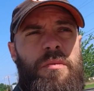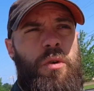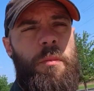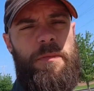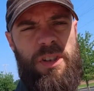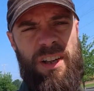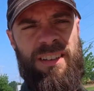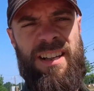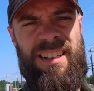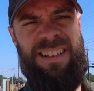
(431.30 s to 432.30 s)
Warm-up's
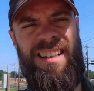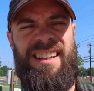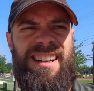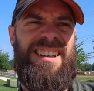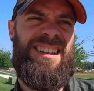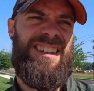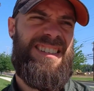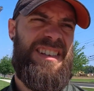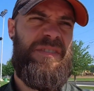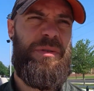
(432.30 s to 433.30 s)
done.
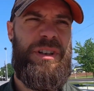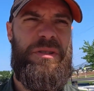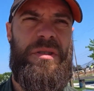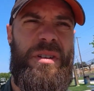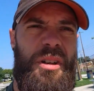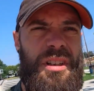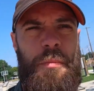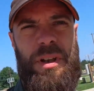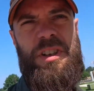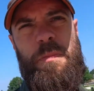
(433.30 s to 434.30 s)
Let's see if we do a
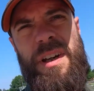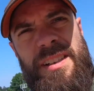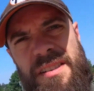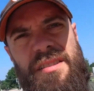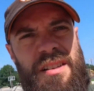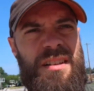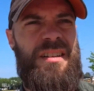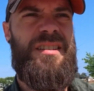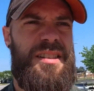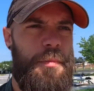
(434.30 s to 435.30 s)
couple of spins or
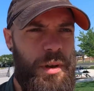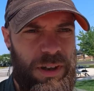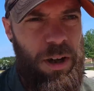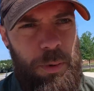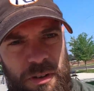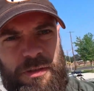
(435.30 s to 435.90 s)
a couple of